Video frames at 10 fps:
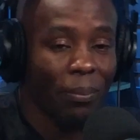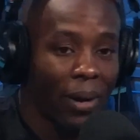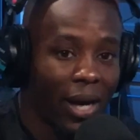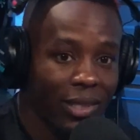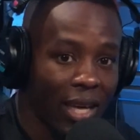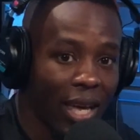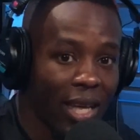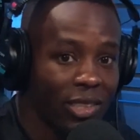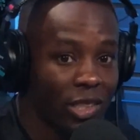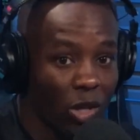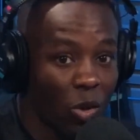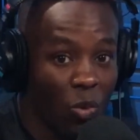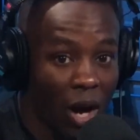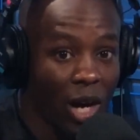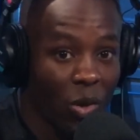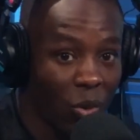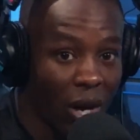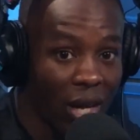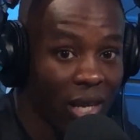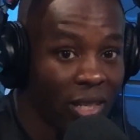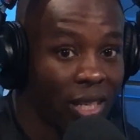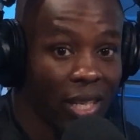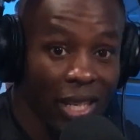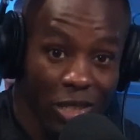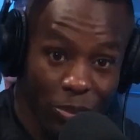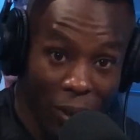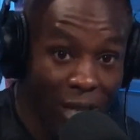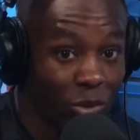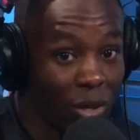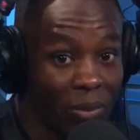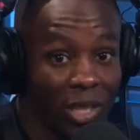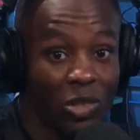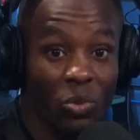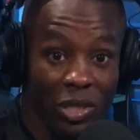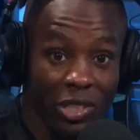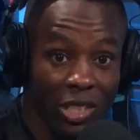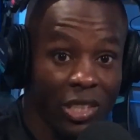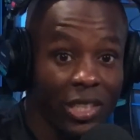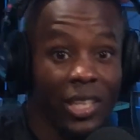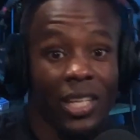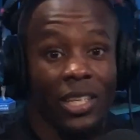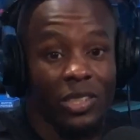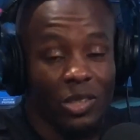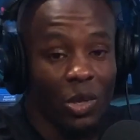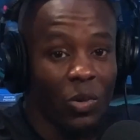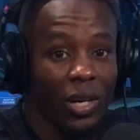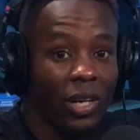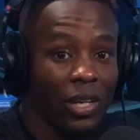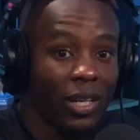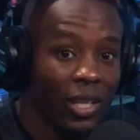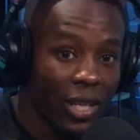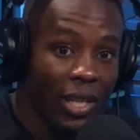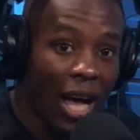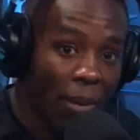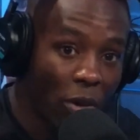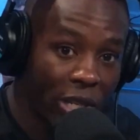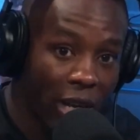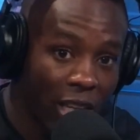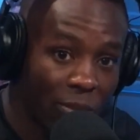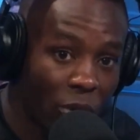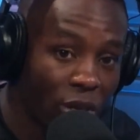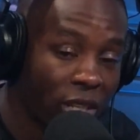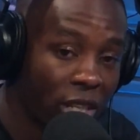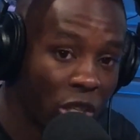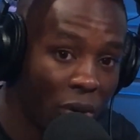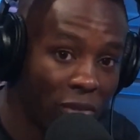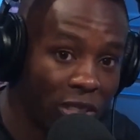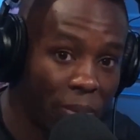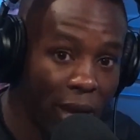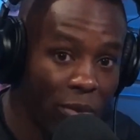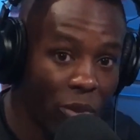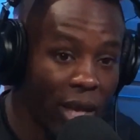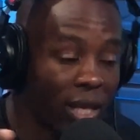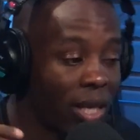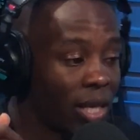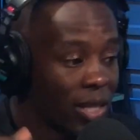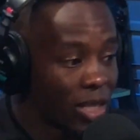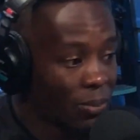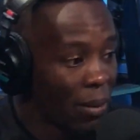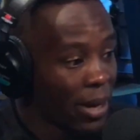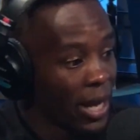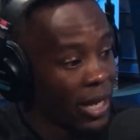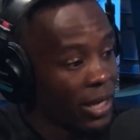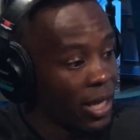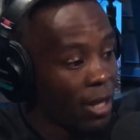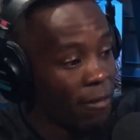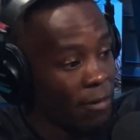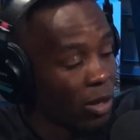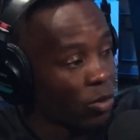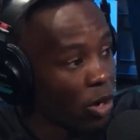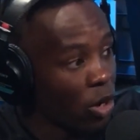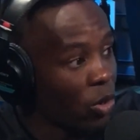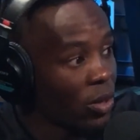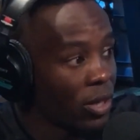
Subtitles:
podcast, Gwaan in Patois means what's good. So I'm Ode Osborne, UFC bantamweight. It's my man Phill Rowe,